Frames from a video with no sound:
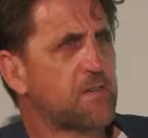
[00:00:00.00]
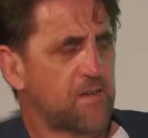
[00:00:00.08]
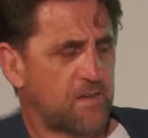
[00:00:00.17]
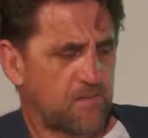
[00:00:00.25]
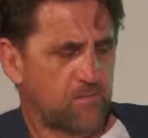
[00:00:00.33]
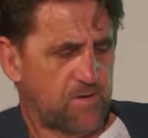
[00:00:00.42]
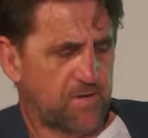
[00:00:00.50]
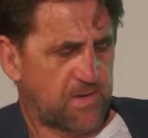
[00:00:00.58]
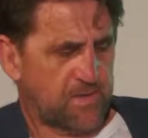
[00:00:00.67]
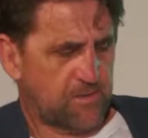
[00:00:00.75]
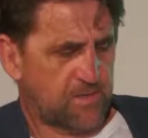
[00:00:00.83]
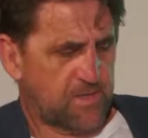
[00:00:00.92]
one of the
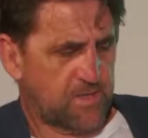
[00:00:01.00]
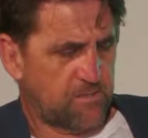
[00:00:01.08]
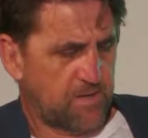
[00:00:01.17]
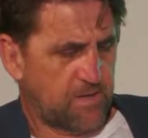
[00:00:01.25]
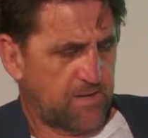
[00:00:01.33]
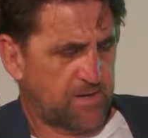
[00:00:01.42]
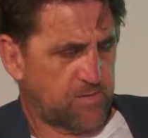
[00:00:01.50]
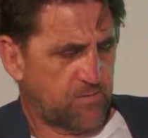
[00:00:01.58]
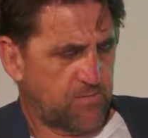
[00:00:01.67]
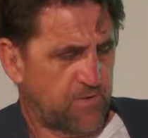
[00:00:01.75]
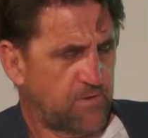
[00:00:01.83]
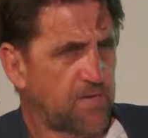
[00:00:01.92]
next ones you speak about is
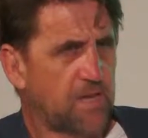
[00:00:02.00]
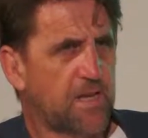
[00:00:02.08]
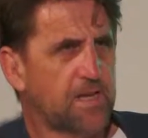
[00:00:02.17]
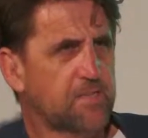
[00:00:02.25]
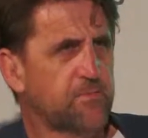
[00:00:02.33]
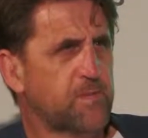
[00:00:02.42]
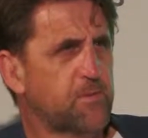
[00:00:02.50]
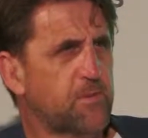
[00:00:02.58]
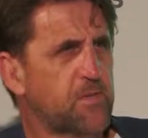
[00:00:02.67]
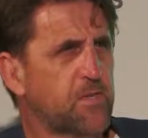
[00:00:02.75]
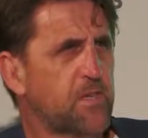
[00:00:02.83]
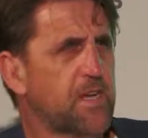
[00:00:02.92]
reviewing your customer
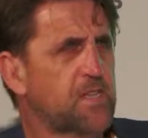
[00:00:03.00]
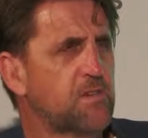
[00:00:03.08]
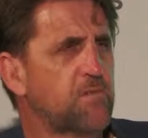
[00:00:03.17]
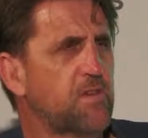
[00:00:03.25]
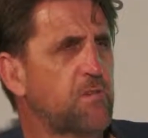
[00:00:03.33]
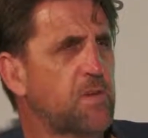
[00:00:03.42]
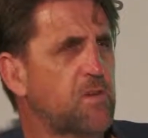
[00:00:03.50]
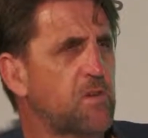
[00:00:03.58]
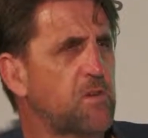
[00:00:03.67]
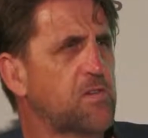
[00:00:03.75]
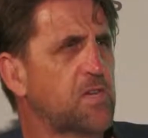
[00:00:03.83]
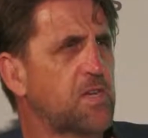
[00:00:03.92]
experience. And I guess if you've been
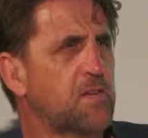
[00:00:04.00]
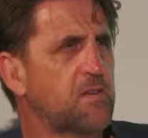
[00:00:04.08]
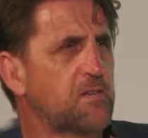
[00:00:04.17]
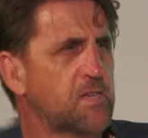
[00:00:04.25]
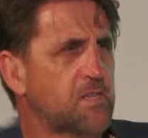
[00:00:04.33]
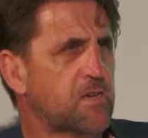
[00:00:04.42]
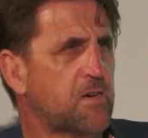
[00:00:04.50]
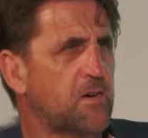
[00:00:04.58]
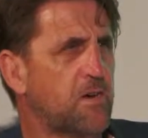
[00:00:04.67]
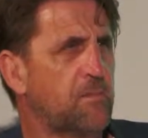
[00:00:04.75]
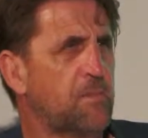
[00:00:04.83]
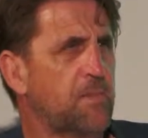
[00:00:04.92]
using this
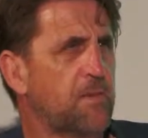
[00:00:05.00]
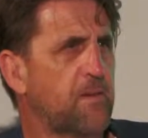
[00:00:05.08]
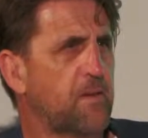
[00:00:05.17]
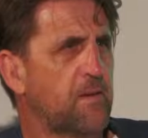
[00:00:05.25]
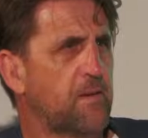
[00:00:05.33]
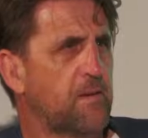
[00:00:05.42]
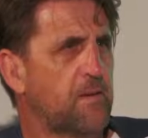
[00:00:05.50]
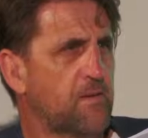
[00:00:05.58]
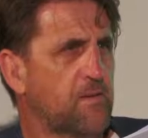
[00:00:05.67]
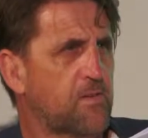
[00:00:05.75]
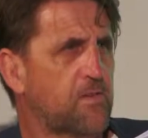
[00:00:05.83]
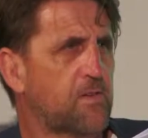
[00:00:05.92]
time
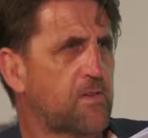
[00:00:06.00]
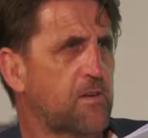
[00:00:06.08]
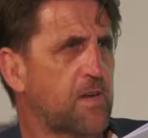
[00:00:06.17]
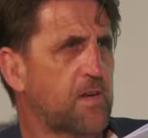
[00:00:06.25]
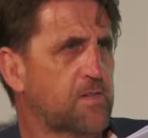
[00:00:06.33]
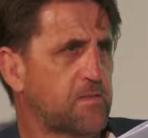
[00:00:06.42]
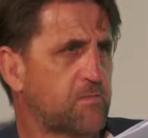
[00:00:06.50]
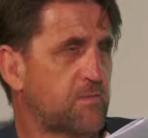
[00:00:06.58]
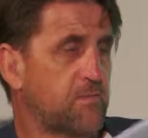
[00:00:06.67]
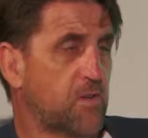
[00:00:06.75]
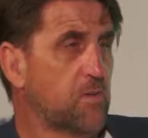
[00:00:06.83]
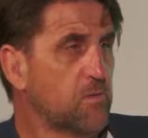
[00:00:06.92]
to
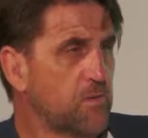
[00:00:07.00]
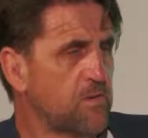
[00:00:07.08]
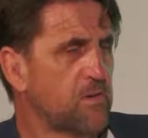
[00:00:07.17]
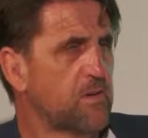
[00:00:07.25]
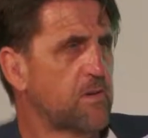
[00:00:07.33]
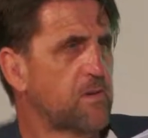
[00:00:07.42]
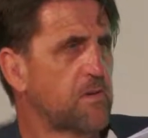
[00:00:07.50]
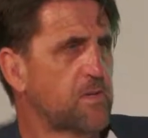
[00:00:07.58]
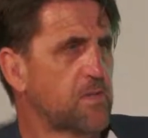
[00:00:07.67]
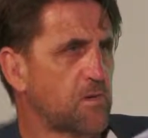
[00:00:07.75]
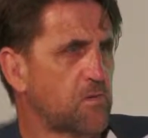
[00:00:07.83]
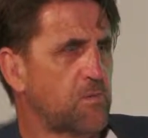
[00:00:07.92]
review and
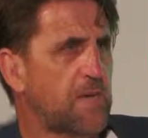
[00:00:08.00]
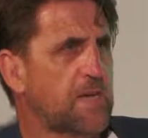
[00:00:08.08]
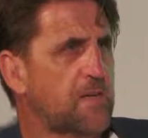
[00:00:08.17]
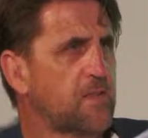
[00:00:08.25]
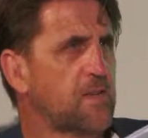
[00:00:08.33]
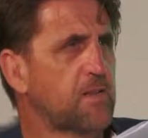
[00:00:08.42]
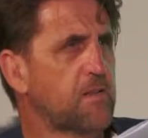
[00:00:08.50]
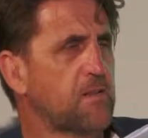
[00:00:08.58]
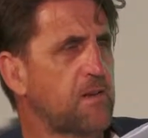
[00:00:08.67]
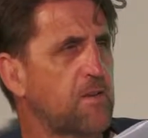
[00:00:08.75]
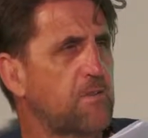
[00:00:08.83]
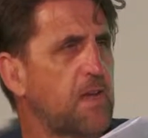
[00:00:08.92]
to look back a little,
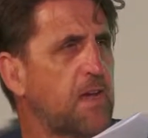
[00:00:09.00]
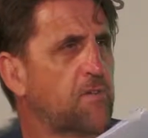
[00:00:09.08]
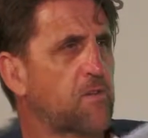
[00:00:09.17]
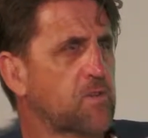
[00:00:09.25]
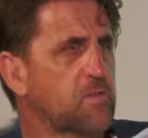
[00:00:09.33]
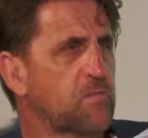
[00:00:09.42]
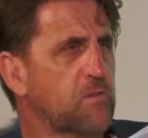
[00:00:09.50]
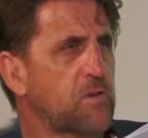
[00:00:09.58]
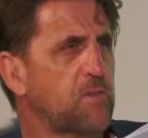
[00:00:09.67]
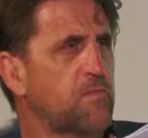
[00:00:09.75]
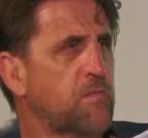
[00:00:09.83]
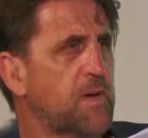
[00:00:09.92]
and if you have got some good
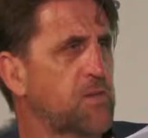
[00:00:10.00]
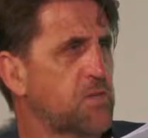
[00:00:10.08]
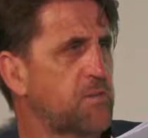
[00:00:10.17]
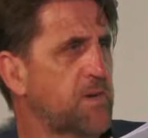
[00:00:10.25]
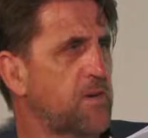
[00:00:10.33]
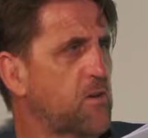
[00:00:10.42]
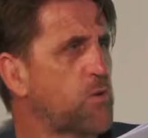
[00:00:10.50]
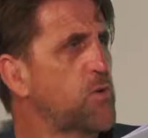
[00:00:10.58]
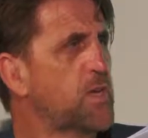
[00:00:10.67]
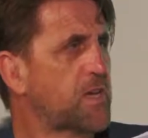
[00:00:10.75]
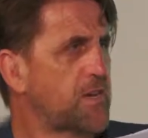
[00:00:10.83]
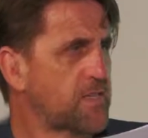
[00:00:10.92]
information about who
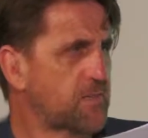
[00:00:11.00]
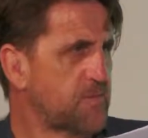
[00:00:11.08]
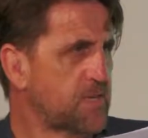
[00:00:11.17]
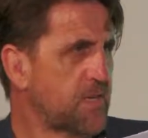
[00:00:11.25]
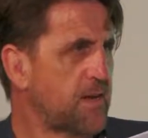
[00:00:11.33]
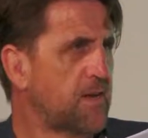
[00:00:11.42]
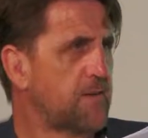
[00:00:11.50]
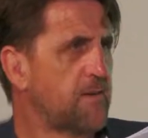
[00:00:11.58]
your customers are,